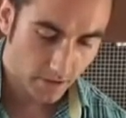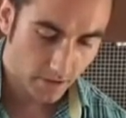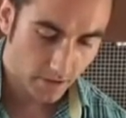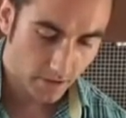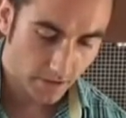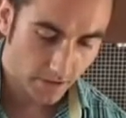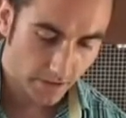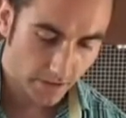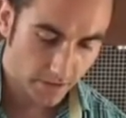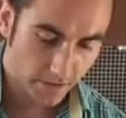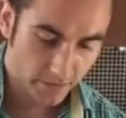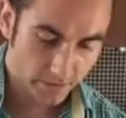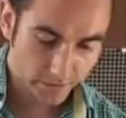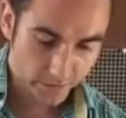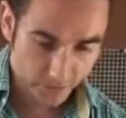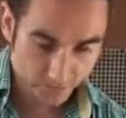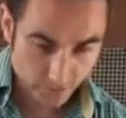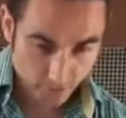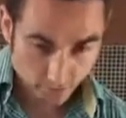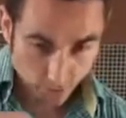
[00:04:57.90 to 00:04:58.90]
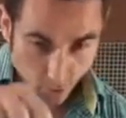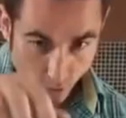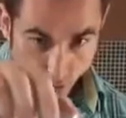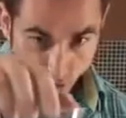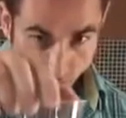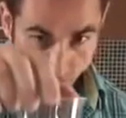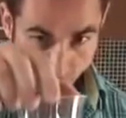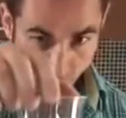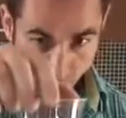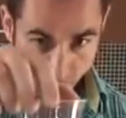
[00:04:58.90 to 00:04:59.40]
there is no
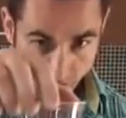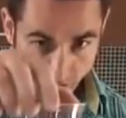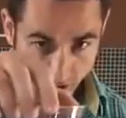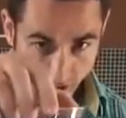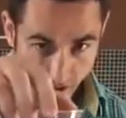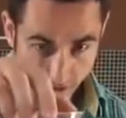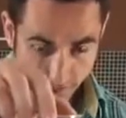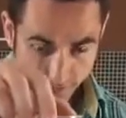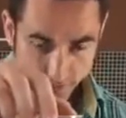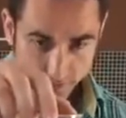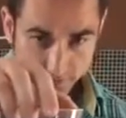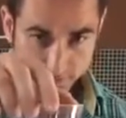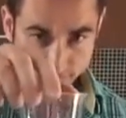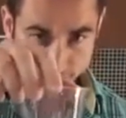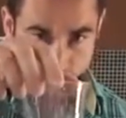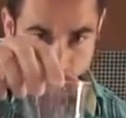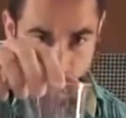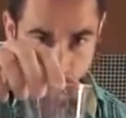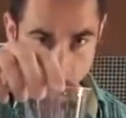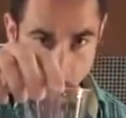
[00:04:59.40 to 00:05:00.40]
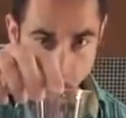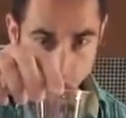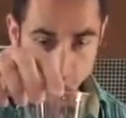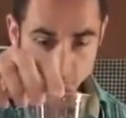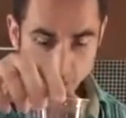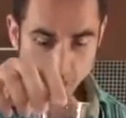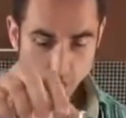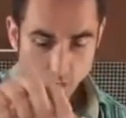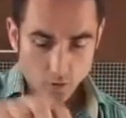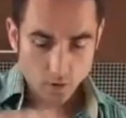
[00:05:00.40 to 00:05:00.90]
chlorine left.
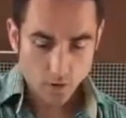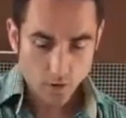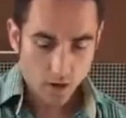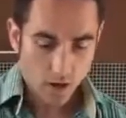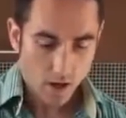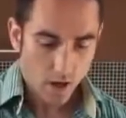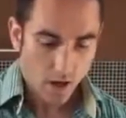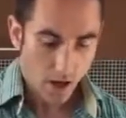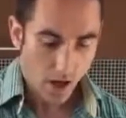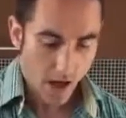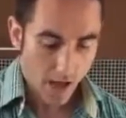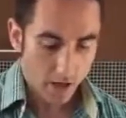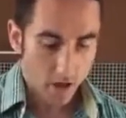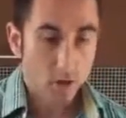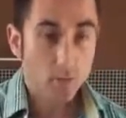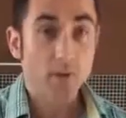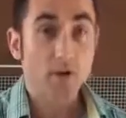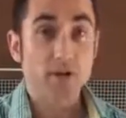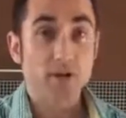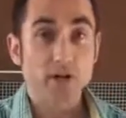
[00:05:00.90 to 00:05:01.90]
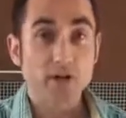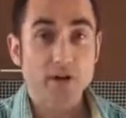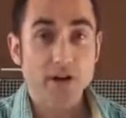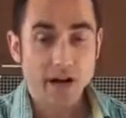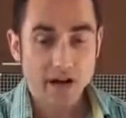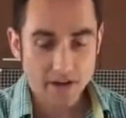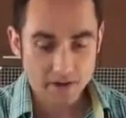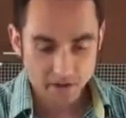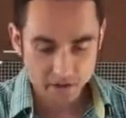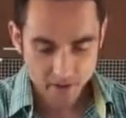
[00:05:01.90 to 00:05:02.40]
So I don't know about you
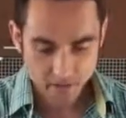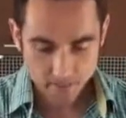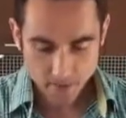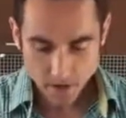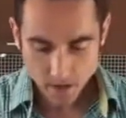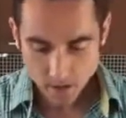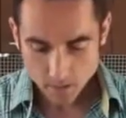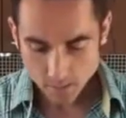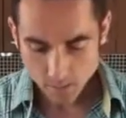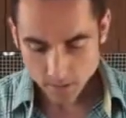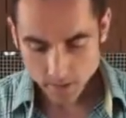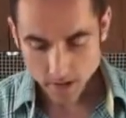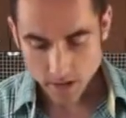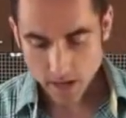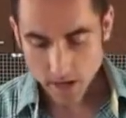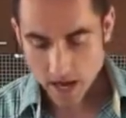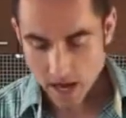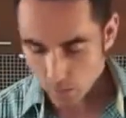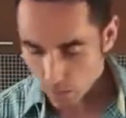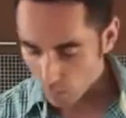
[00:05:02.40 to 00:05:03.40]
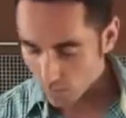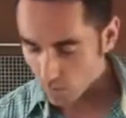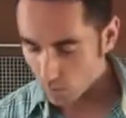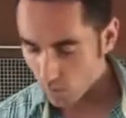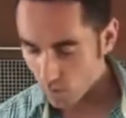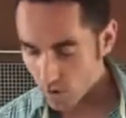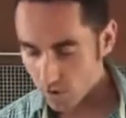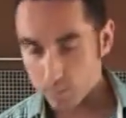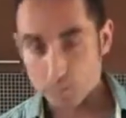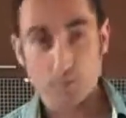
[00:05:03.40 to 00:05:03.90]
guys, but I wouldn't
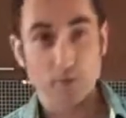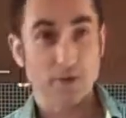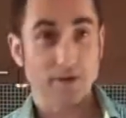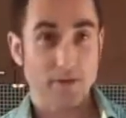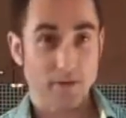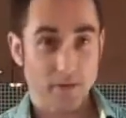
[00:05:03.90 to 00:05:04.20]
want to